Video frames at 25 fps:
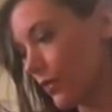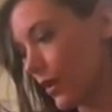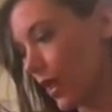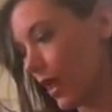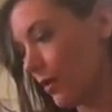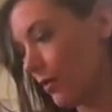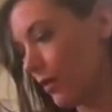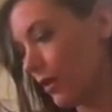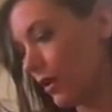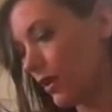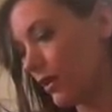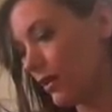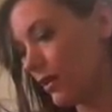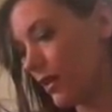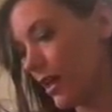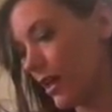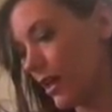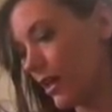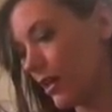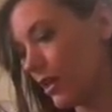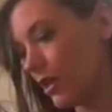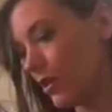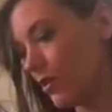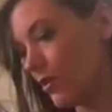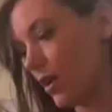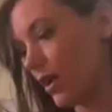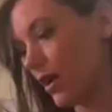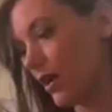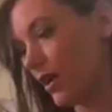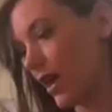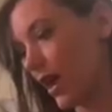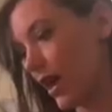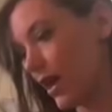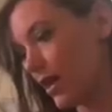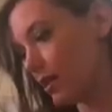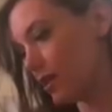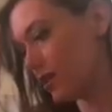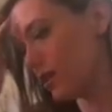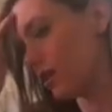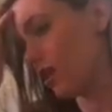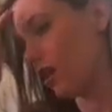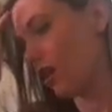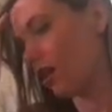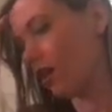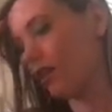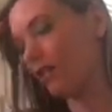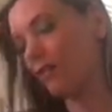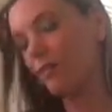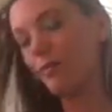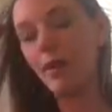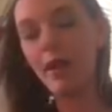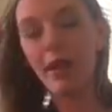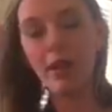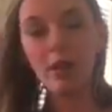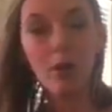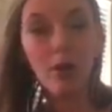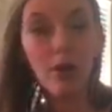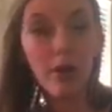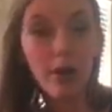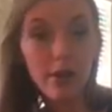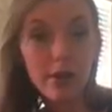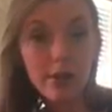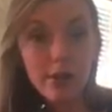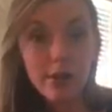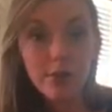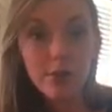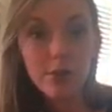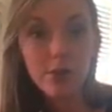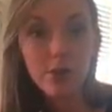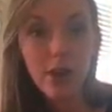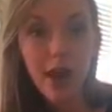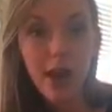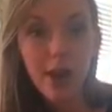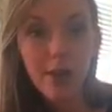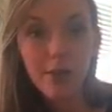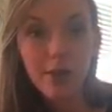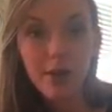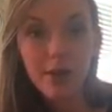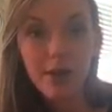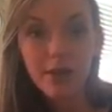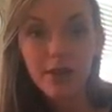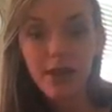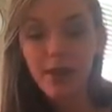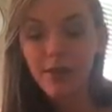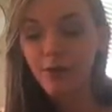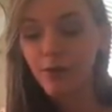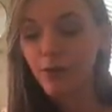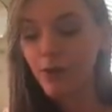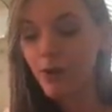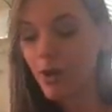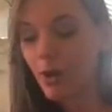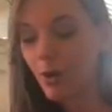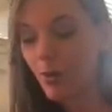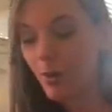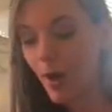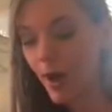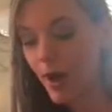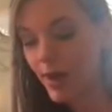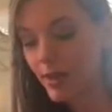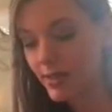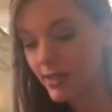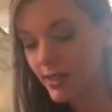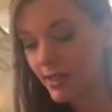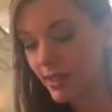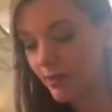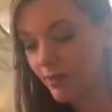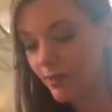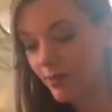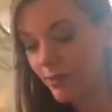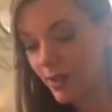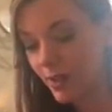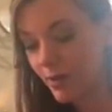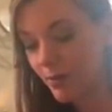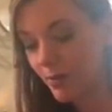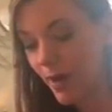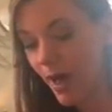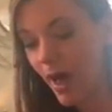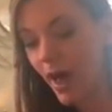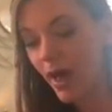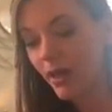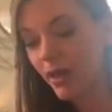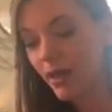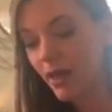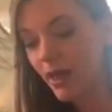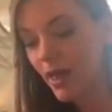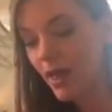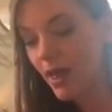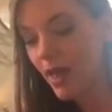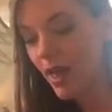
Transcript: I want to thank you again to all of my loyal subscribers and for your positive feedback.